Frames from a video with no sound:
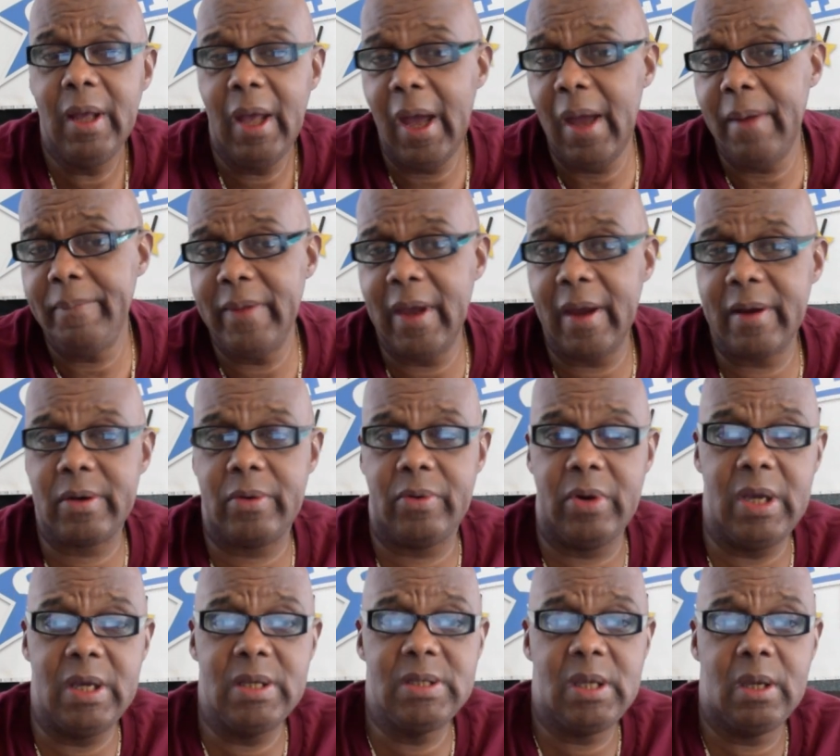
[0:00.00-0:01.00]
I'm not
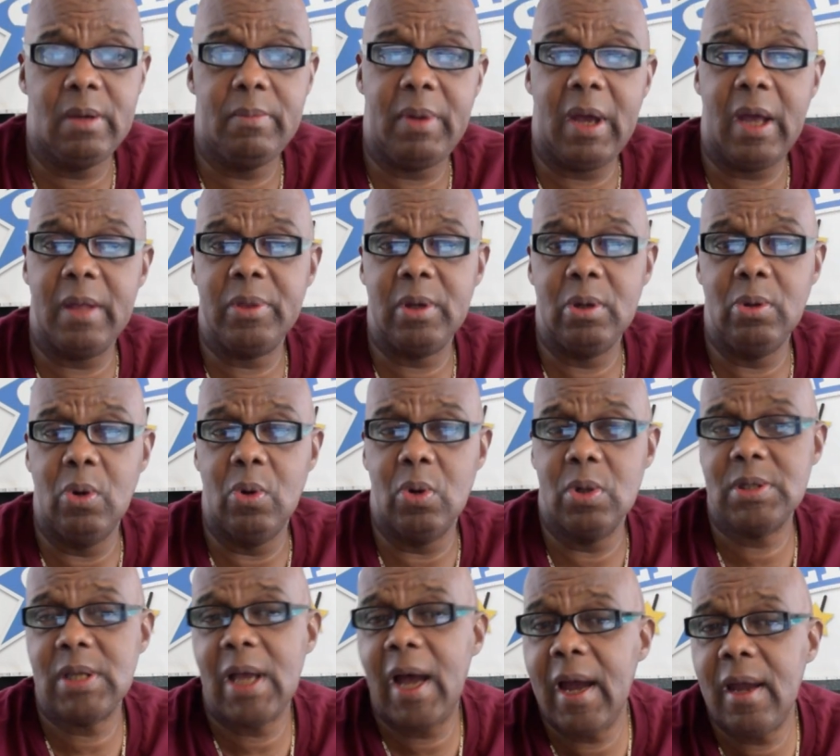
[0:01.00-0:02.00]
crazy about the
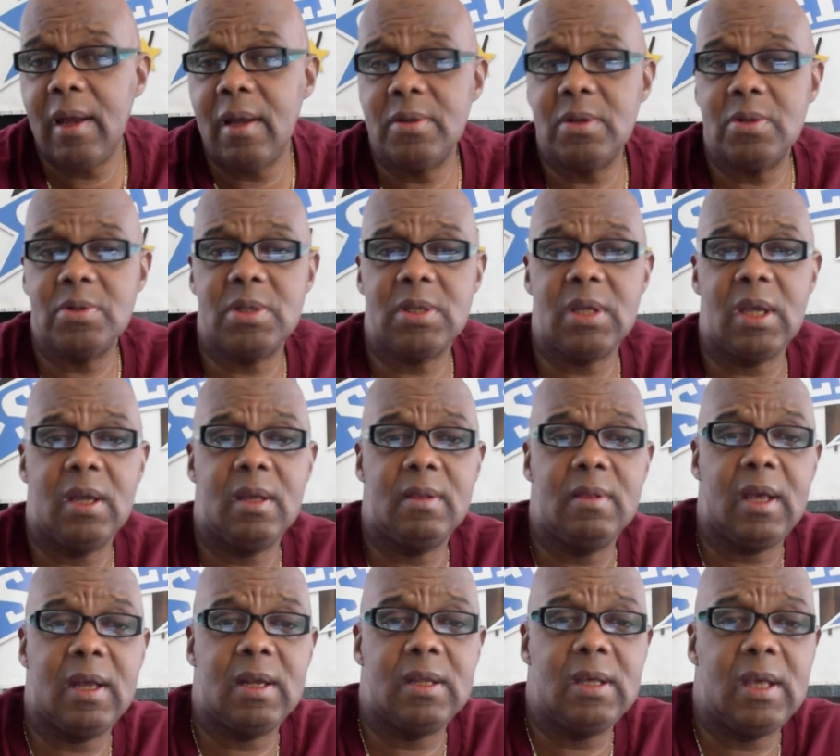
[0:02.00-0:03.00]
horse. I understand
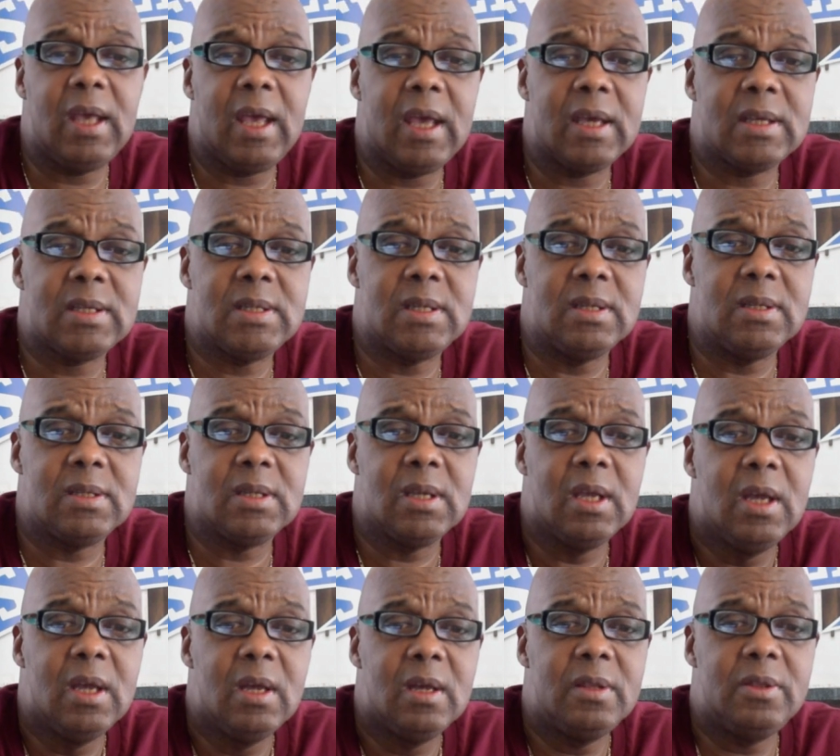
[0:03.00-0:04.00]
that he exits
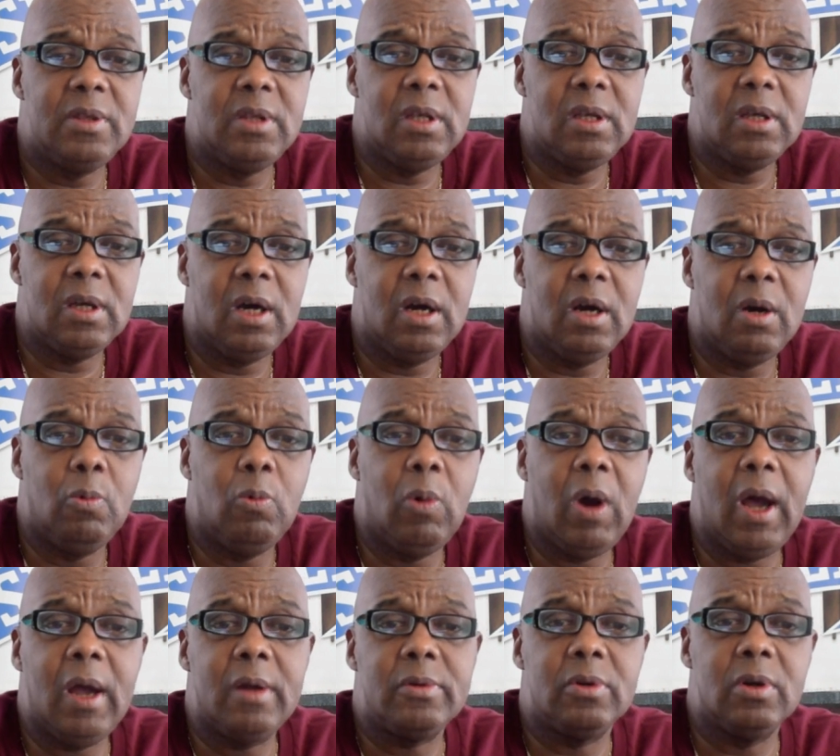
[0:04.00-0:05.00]
the
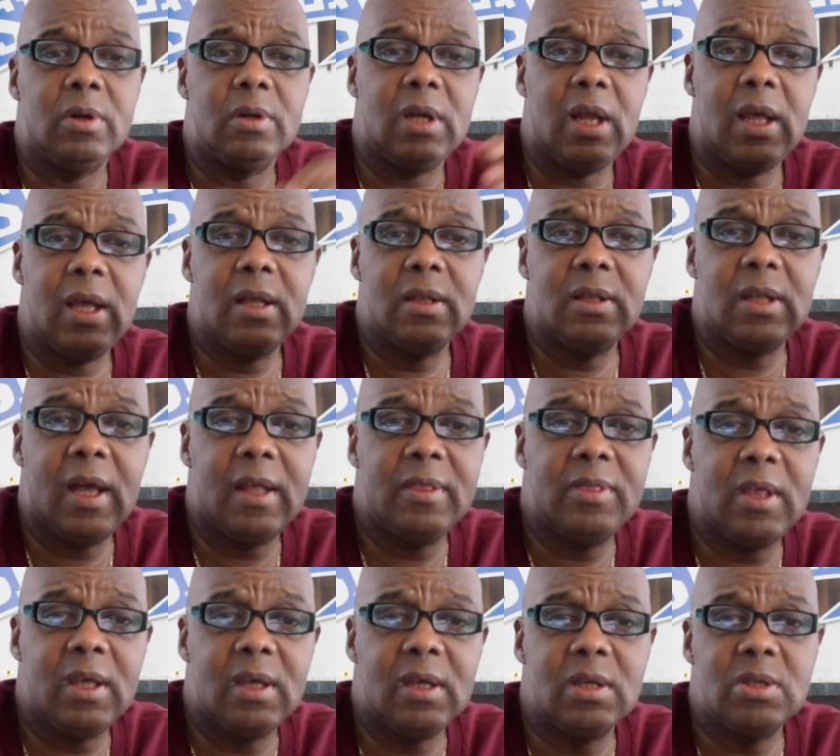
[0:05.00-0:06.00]
Juan Hernandez, I
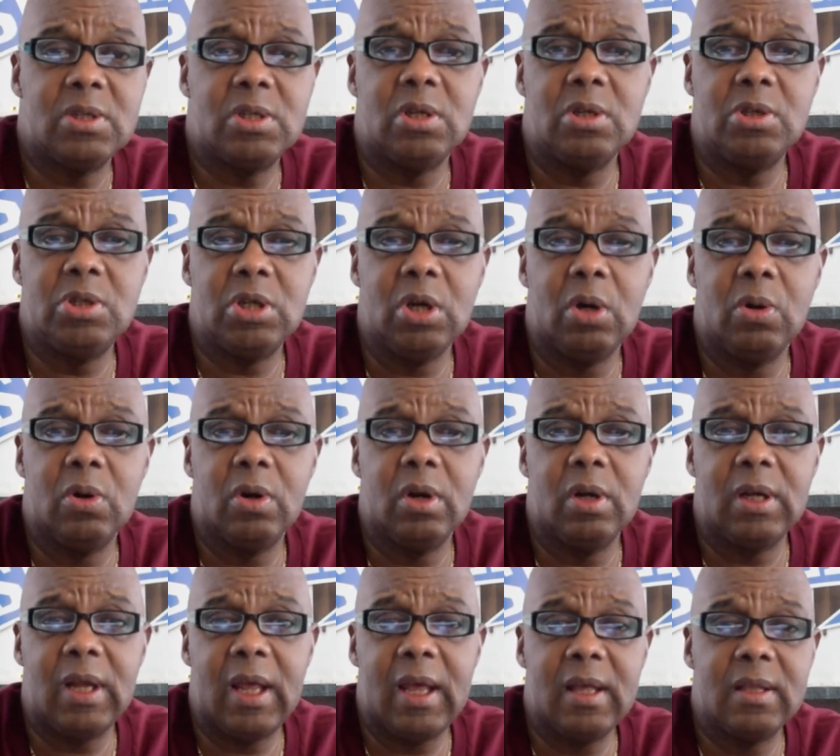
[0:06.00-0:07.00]
think it's the Joe
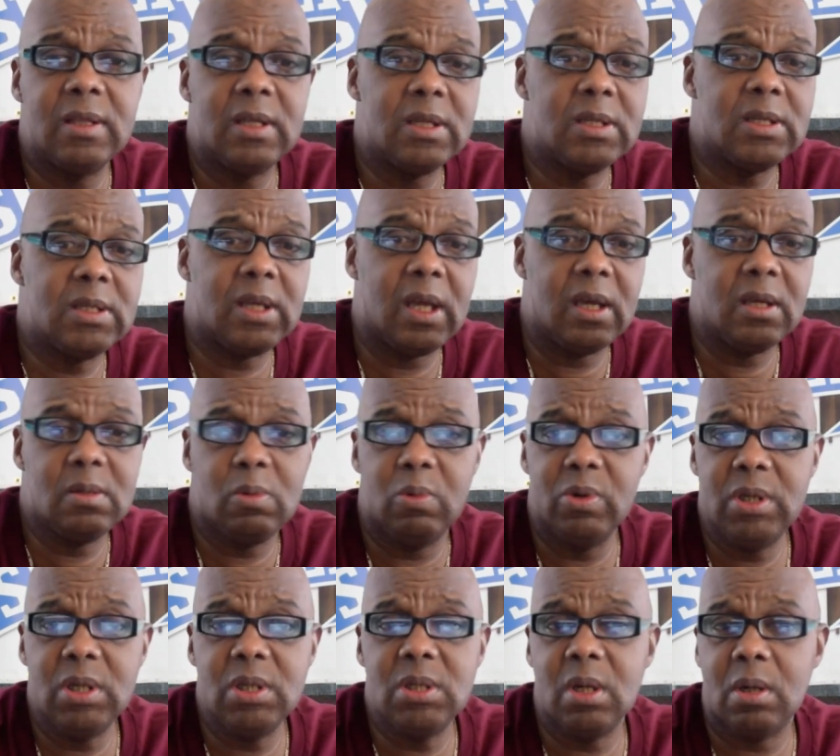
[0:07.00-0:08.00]
Hernandez Stakes,
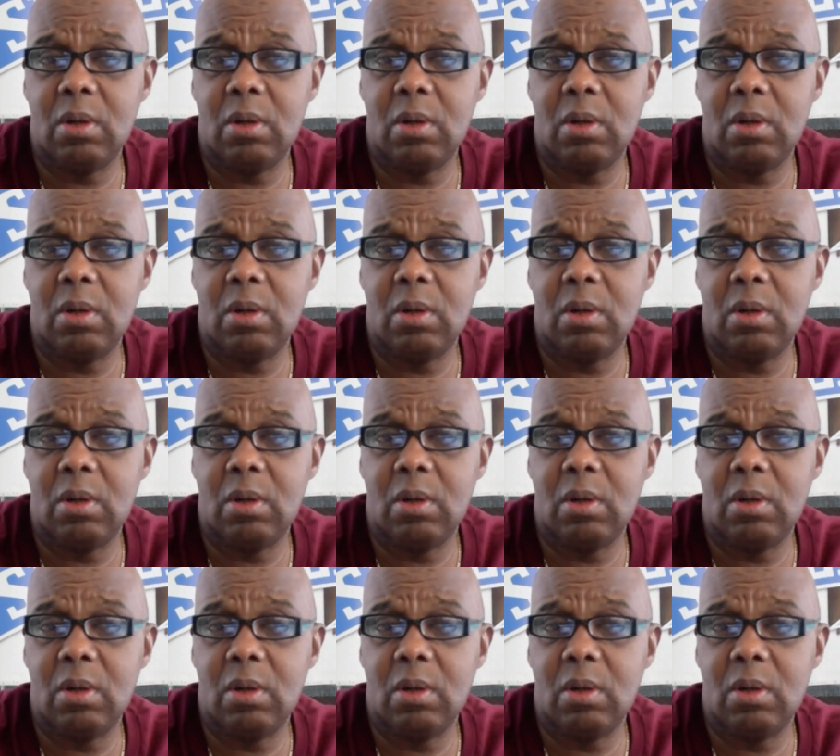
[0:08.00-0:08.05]
which is a